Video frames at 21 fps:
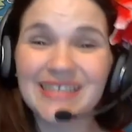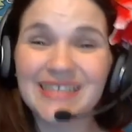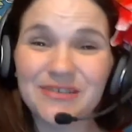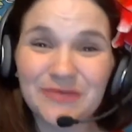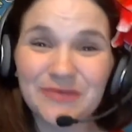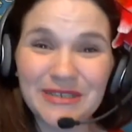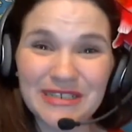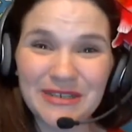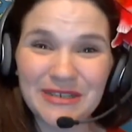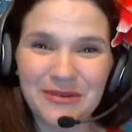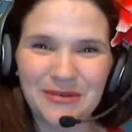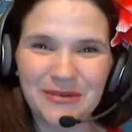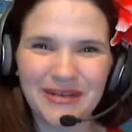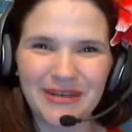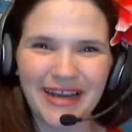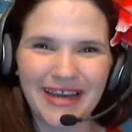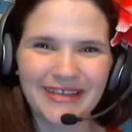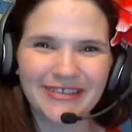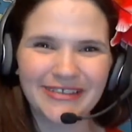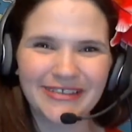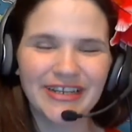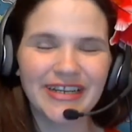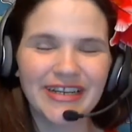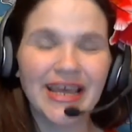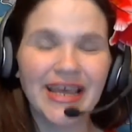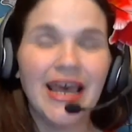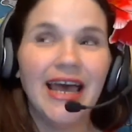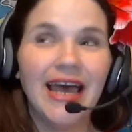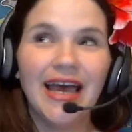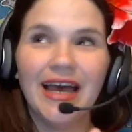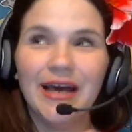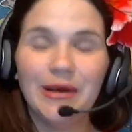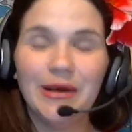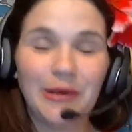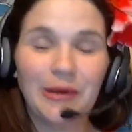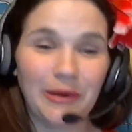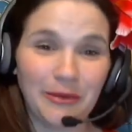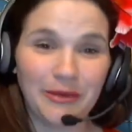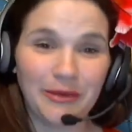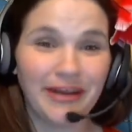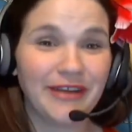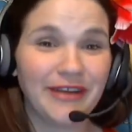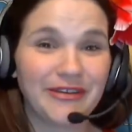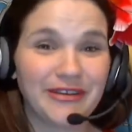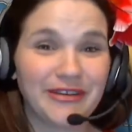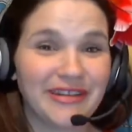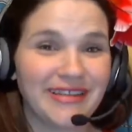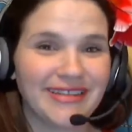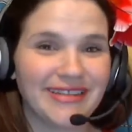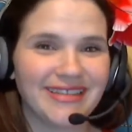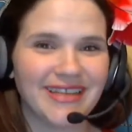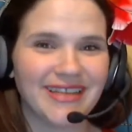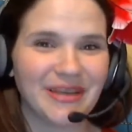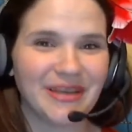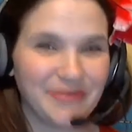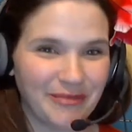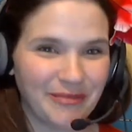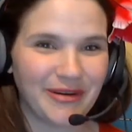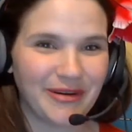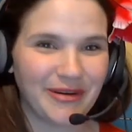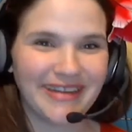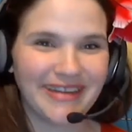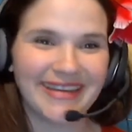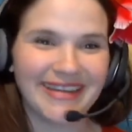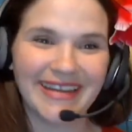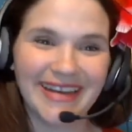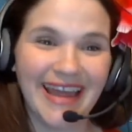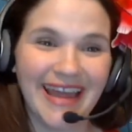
I said, was it a 100? A 100 is important.